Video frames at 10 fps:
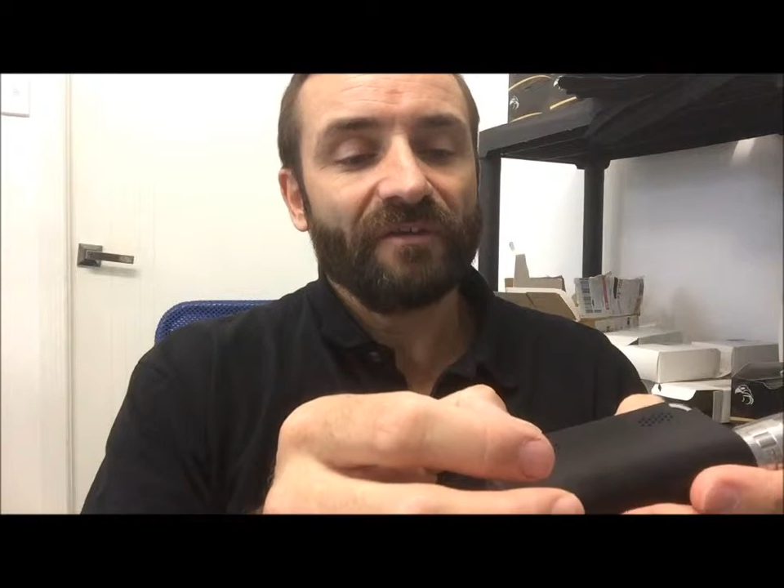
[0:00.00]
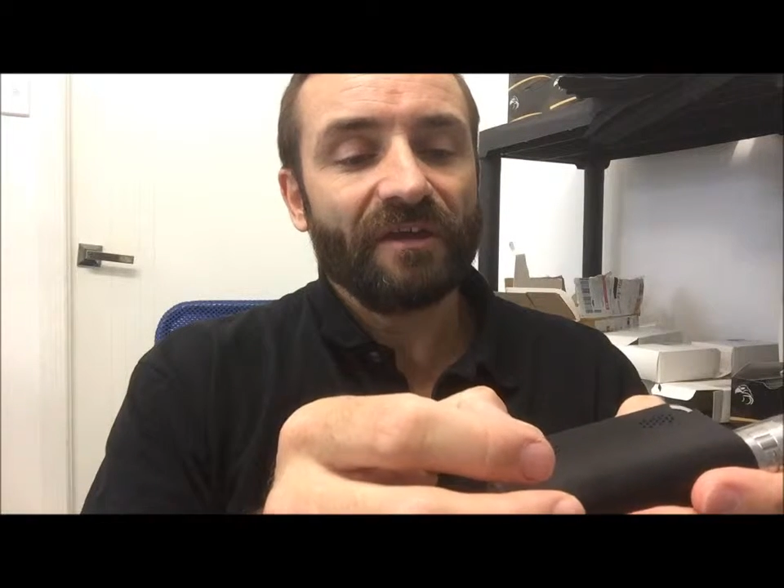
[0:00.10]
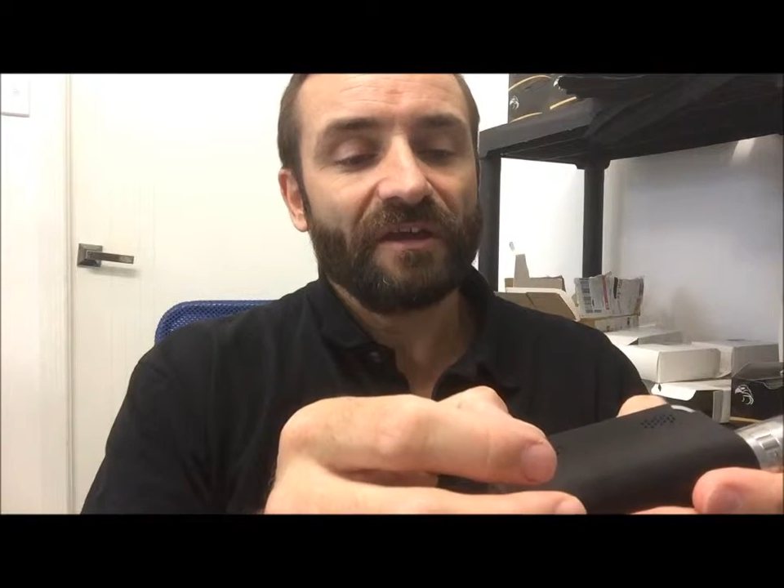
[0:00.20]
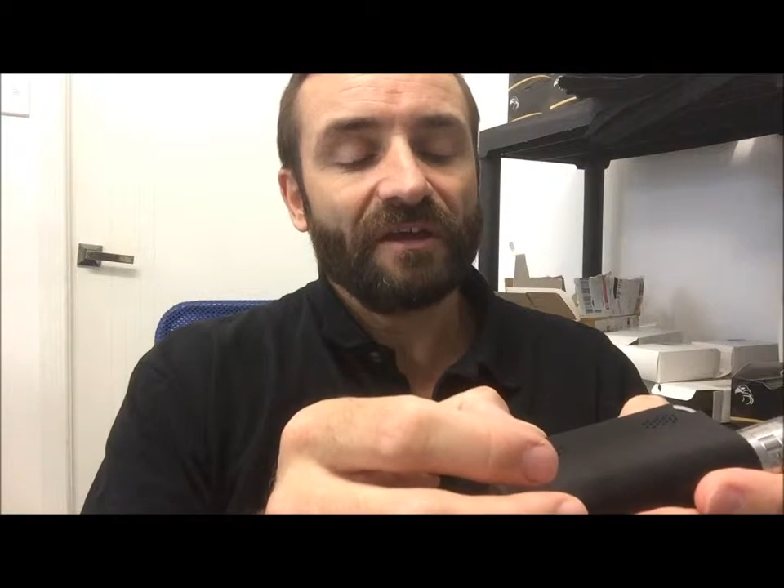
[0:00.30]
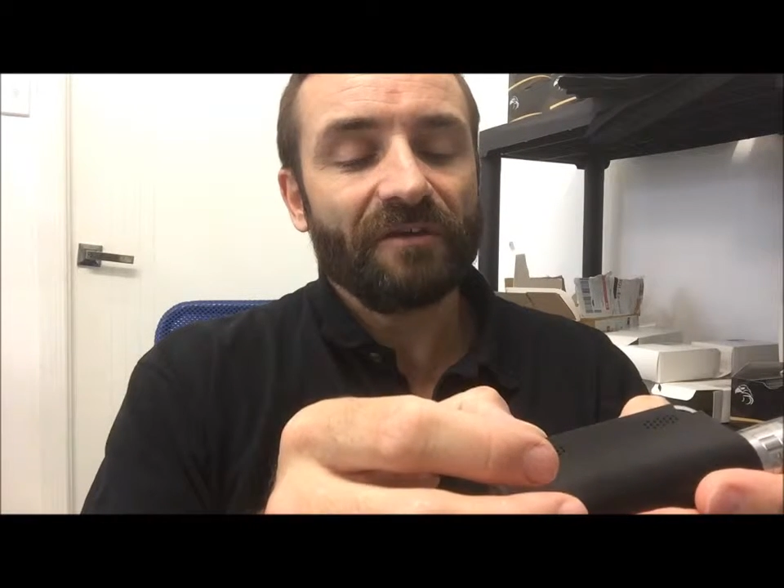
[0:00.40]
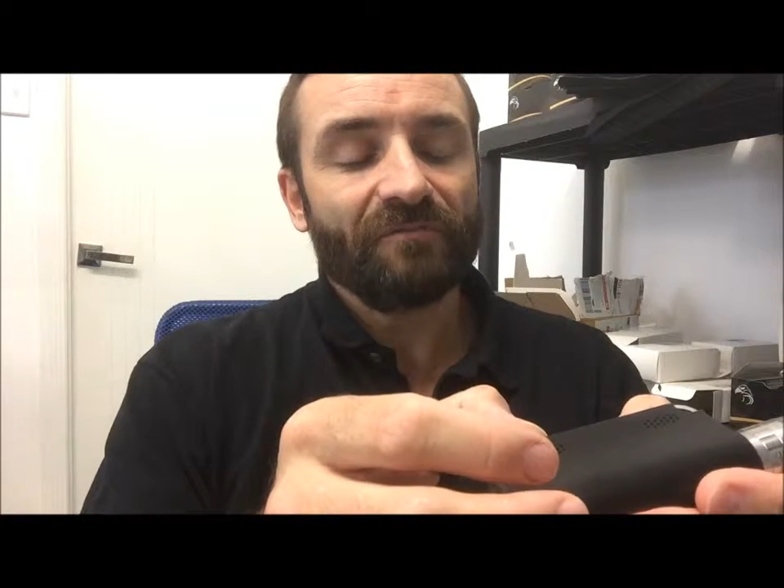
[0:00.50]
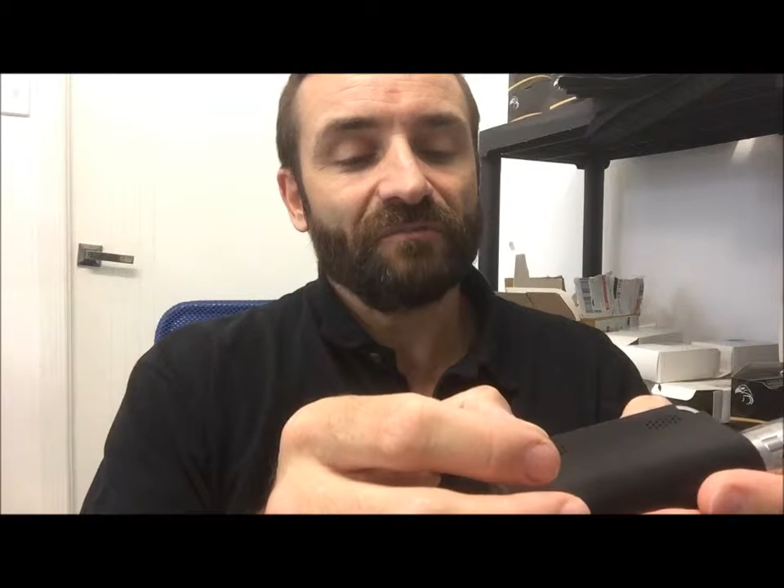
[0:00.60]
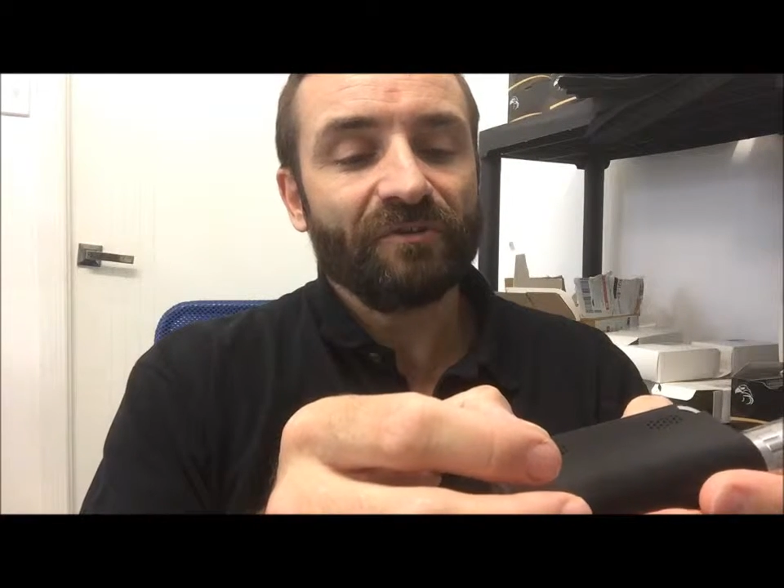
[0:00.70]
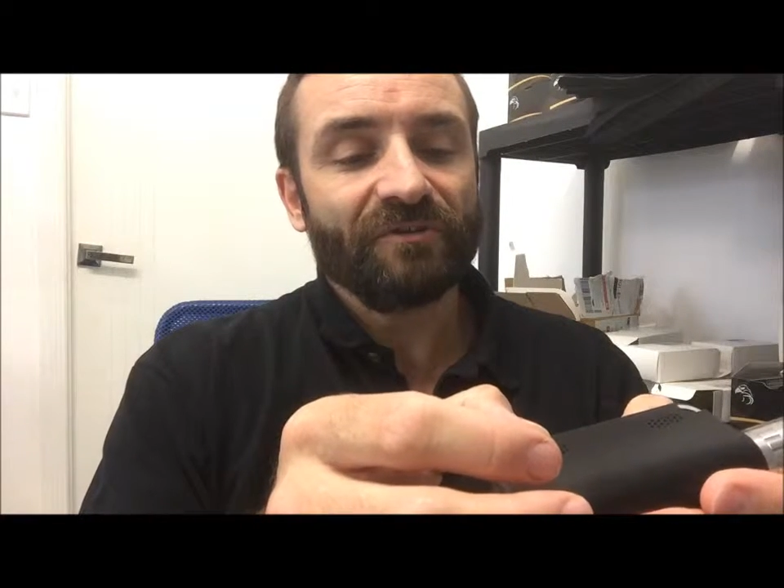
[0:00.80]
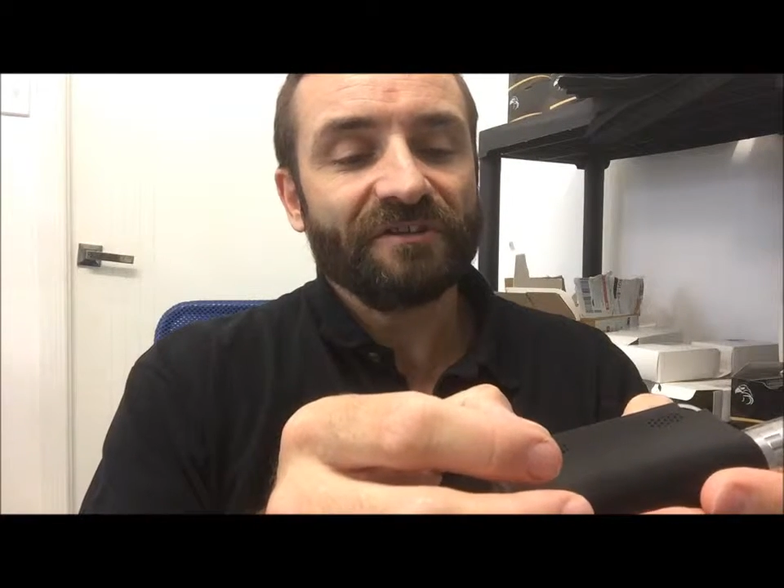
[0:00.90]
and we'll
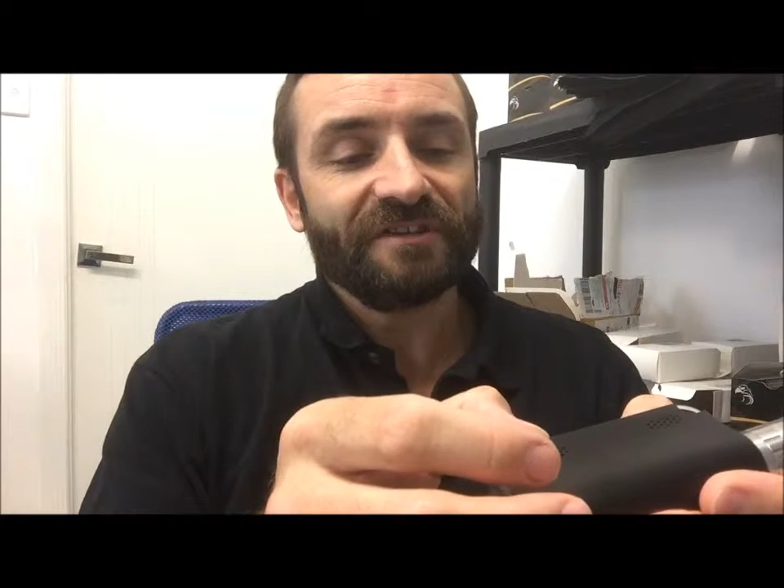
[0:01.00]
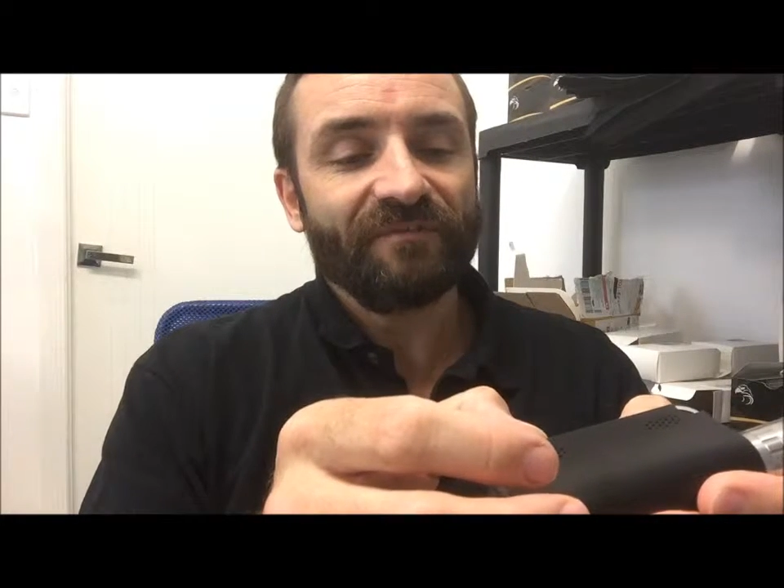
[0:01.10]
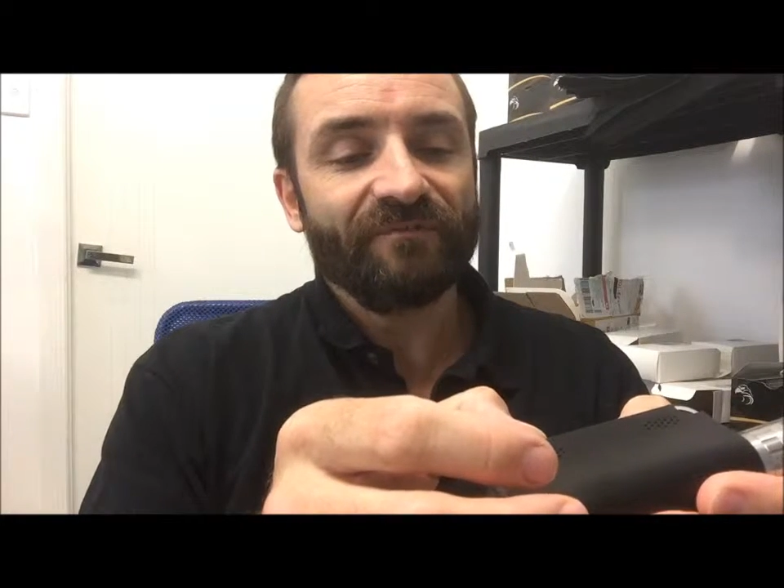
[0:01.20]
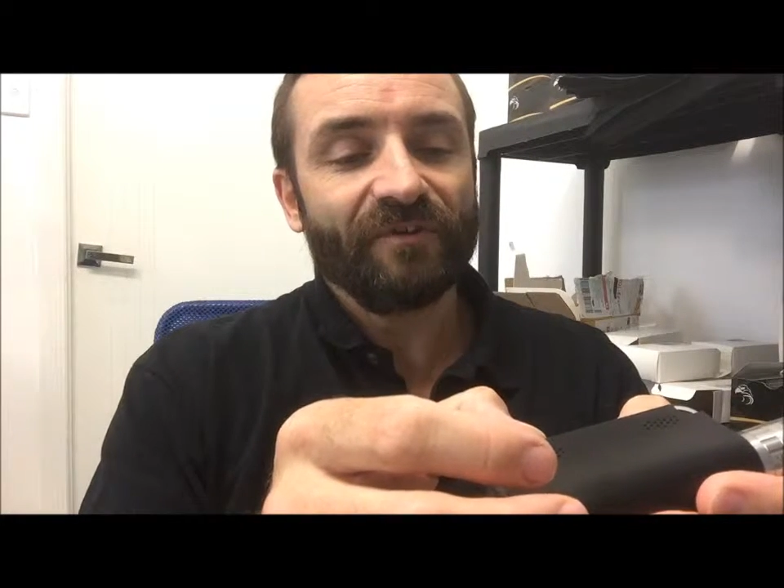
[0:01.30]
put this at